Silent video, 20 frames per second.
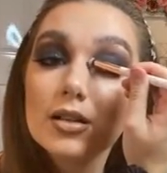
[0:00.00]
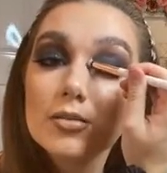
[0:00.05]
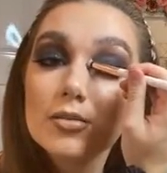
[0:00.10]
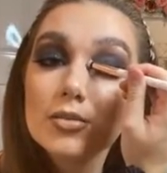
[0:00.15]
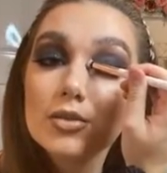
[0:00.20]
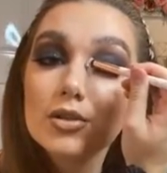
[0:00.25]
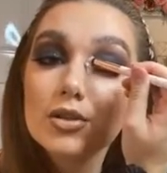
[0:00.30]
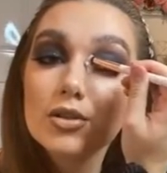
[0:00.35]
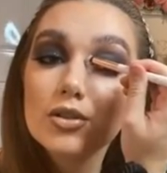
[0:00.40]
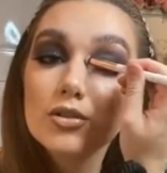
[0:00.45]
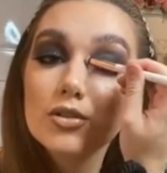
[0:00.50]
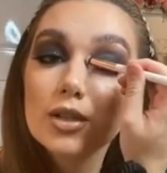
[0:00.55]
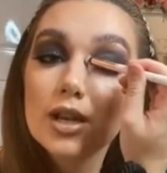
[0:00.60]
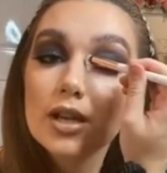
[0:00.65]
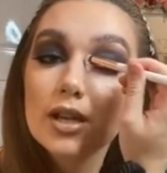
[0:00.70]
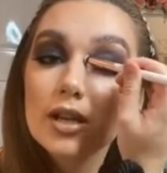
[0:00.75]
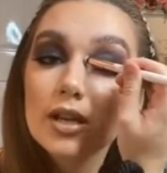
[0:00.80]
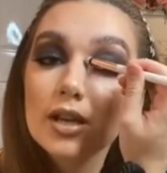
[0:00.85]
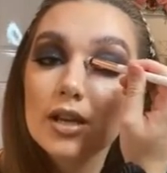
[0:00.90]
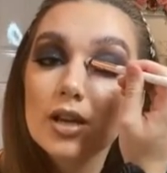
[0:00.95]
and create
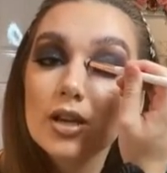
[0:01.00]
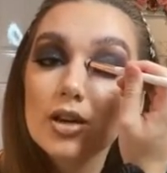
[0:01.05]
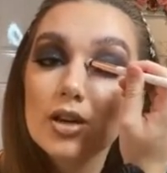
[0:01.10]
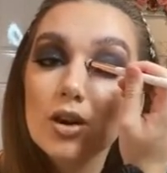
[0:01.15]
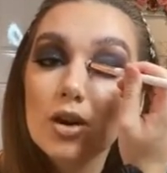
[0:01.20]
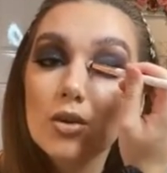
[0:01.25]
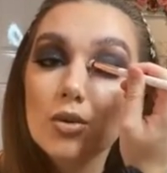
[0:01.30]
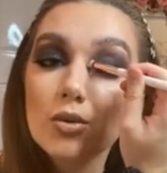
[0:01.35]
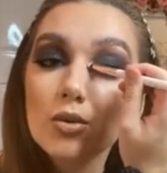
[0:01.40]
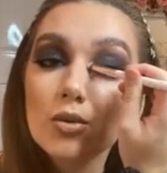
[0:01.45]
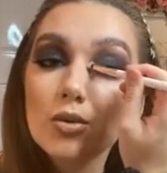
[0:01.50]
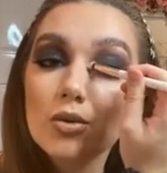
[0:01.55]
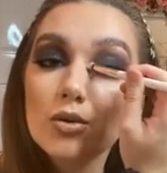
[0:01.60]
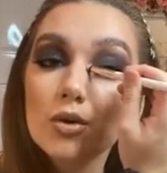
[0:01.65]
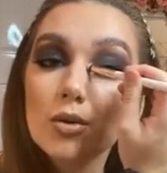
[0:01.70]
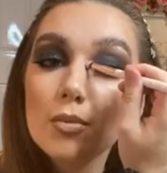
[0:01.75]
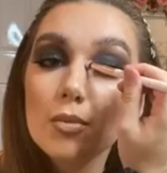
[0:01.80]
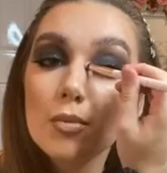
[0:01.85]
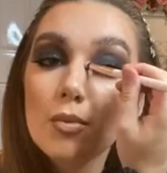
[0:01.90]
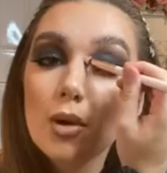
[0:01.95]
like a gold
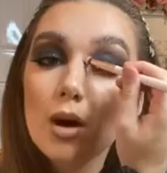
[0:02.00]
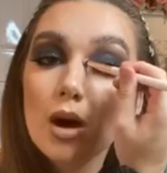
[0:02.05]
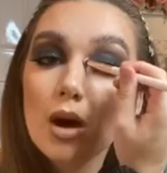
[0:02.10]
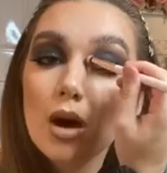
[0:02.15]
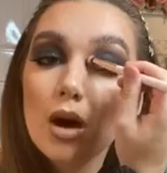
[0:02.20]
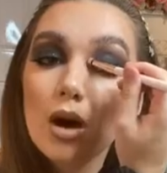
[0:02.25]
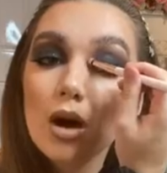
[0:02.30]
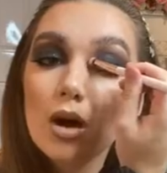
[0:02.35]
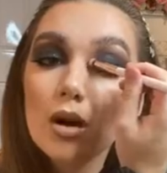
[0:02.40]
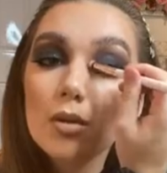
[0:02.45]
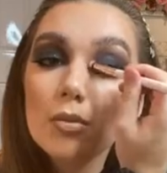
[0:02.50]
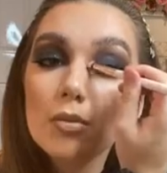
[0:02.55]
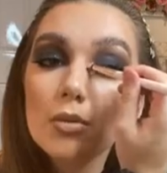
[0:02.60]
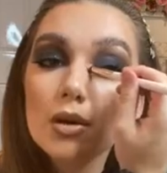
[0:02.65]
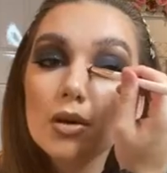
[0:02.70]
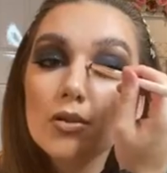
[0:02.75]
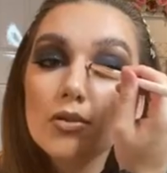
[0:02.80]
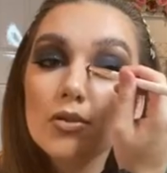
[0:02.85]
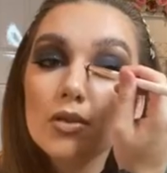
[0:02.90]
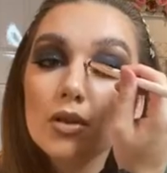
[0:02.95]
pop of
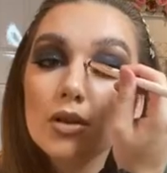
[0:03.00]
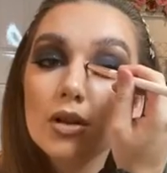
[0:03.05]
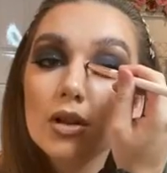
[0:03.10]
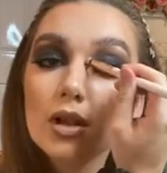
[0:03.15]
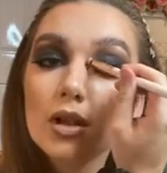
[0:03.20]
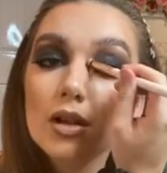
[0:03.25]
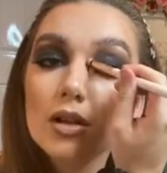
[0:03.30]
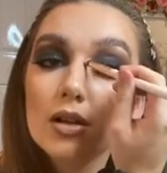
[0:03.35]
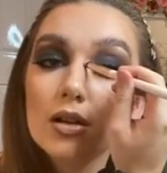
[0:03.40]
colour